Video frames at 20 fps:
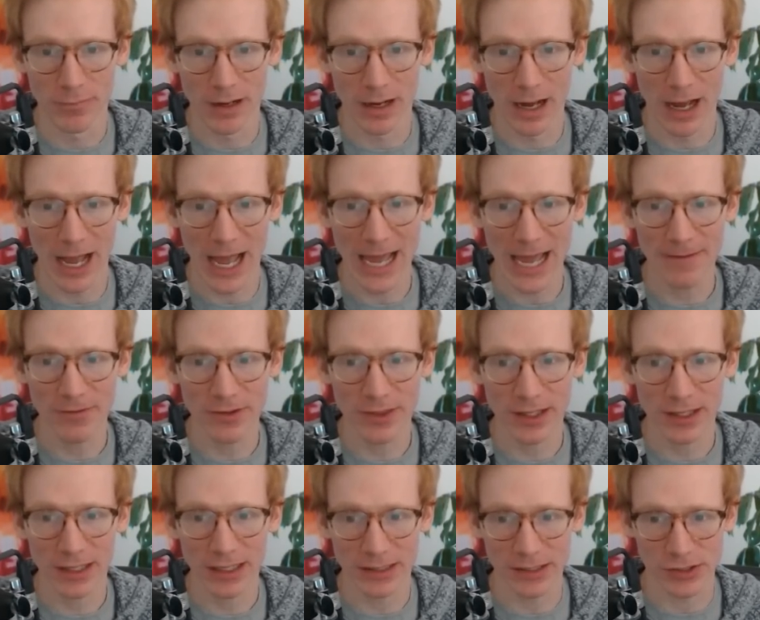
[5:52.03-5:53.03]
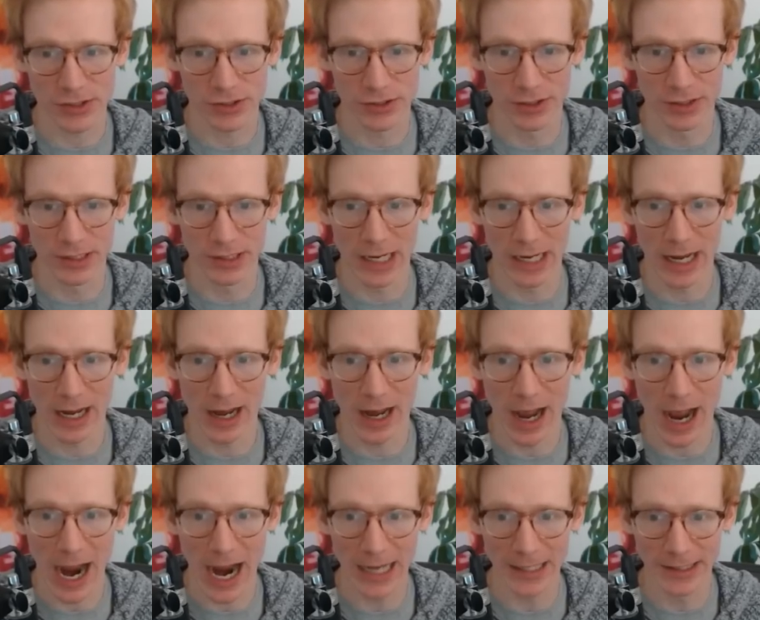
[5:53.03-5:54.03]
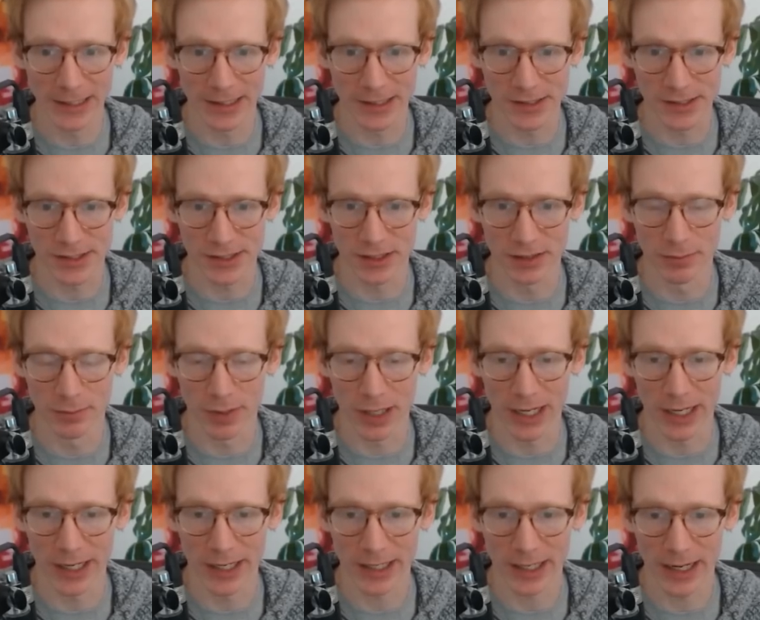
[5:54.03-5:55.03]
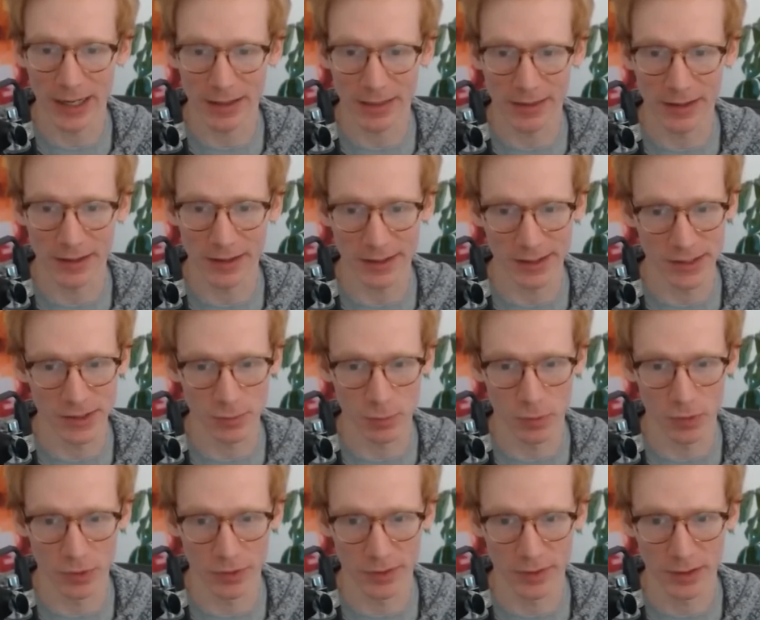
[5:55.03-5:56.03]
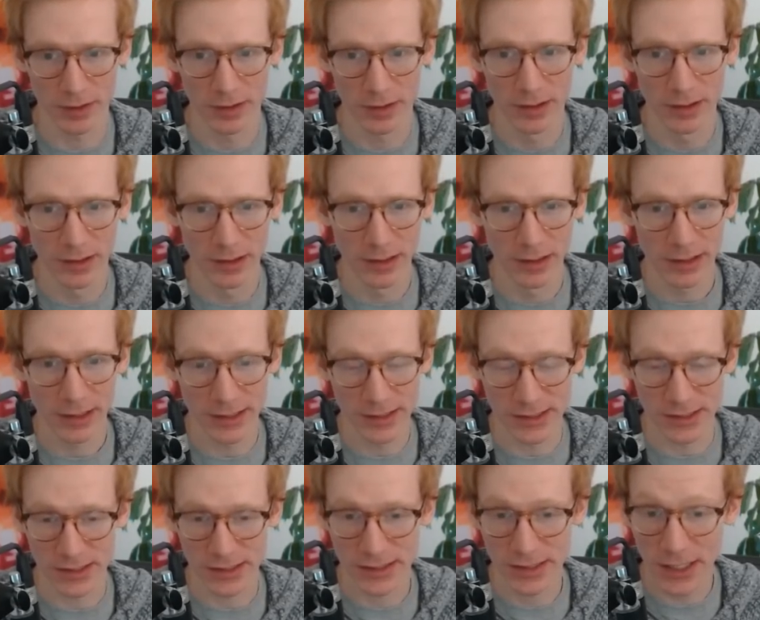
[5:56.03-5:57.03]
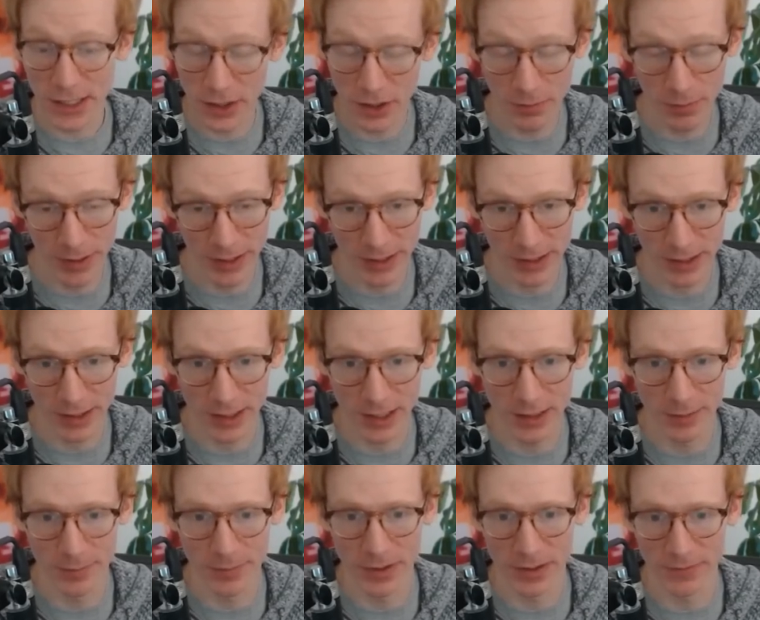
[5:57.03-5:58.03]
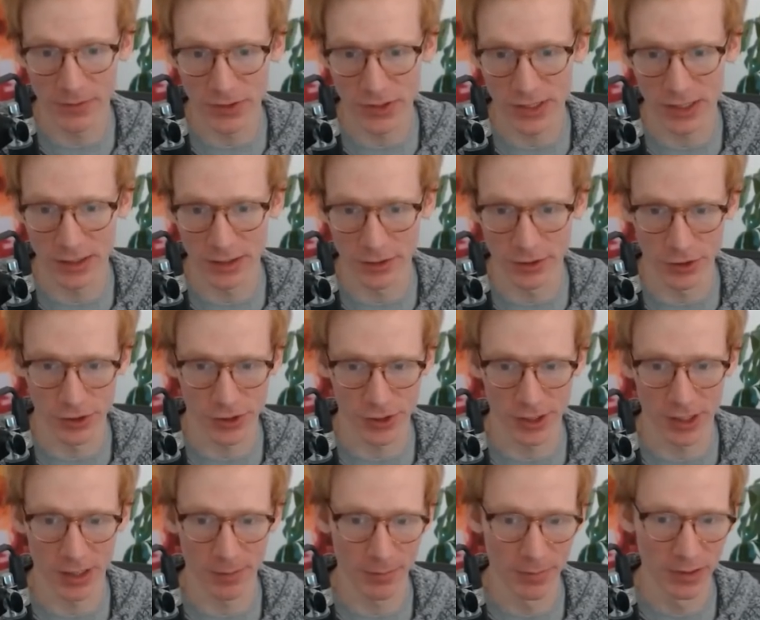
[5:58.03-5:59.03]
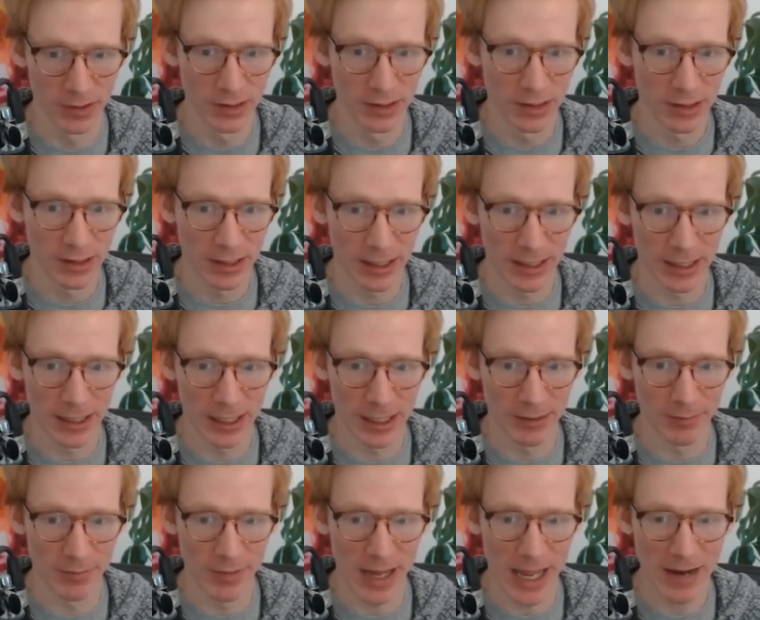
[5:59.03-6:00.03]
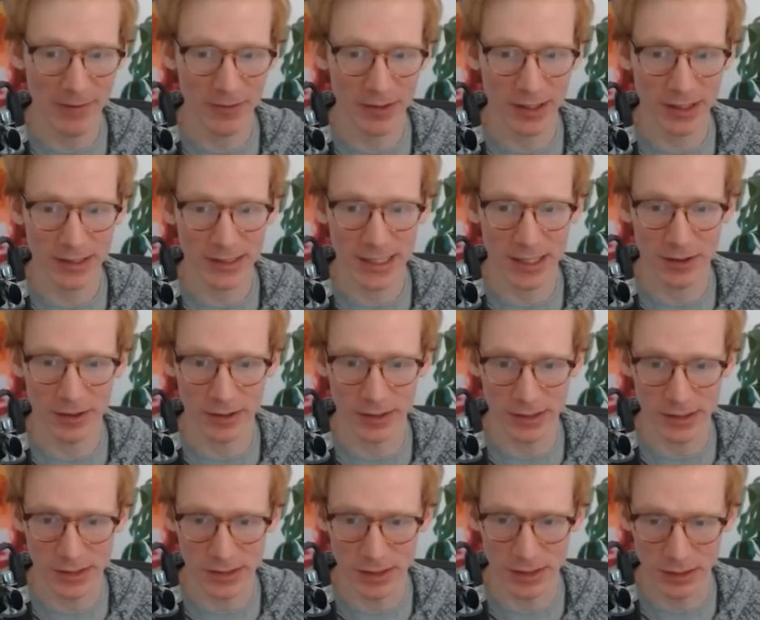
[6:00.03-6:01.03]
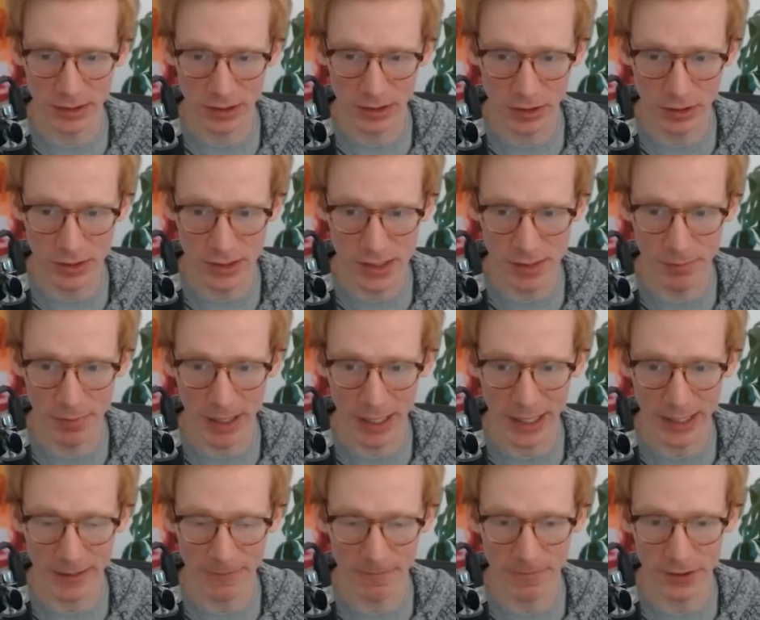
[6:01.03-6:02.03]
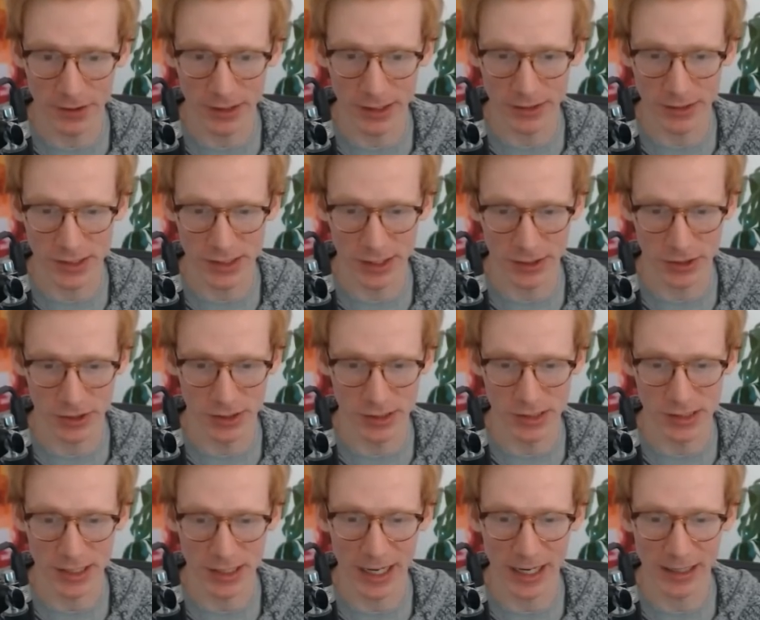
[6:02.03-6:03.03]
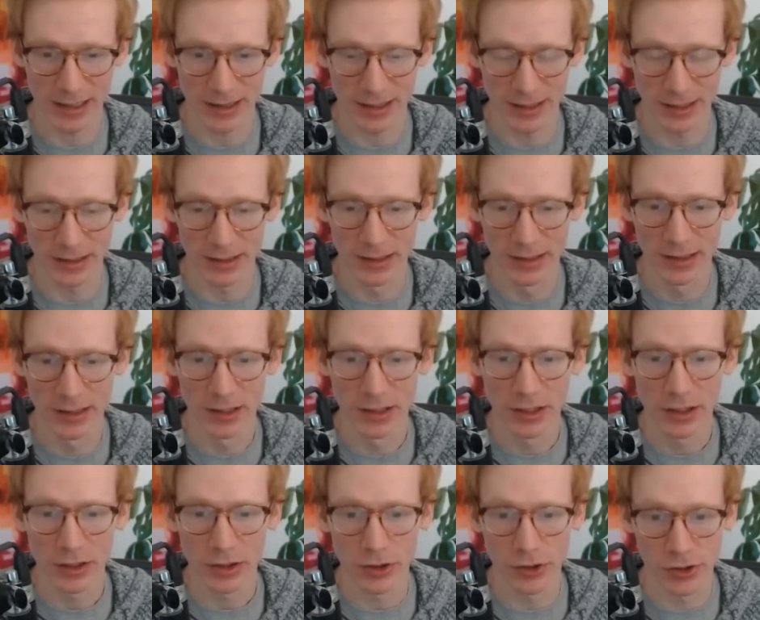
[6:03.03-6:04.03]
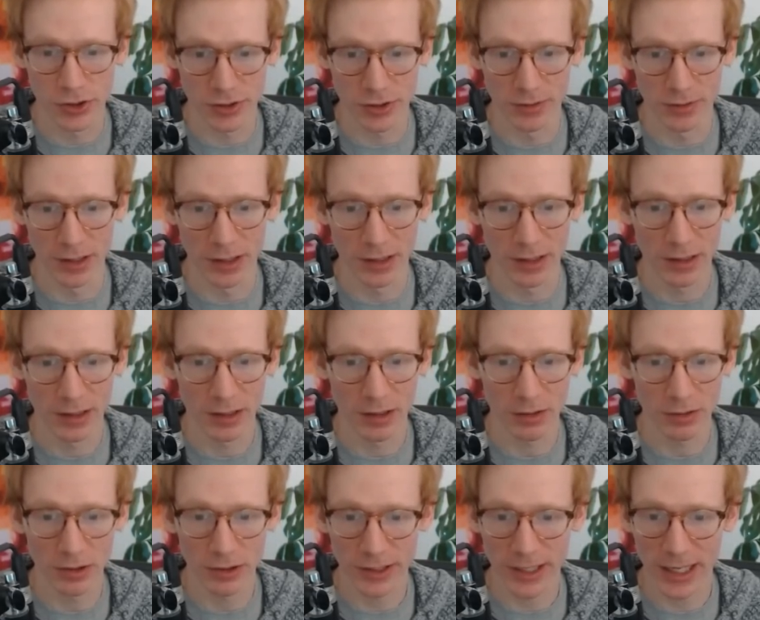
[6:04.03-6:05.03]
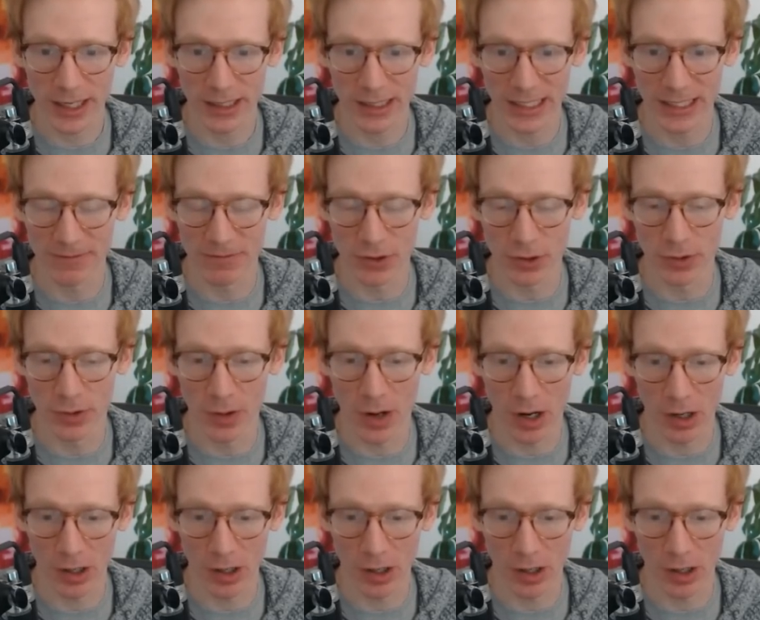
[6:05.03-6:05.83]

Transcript: Everything in the should highly consider buying, I think, is worth consider picking up if you see it in your shop. Everything down in these good to buy to fill out sections, I think you should look at if you are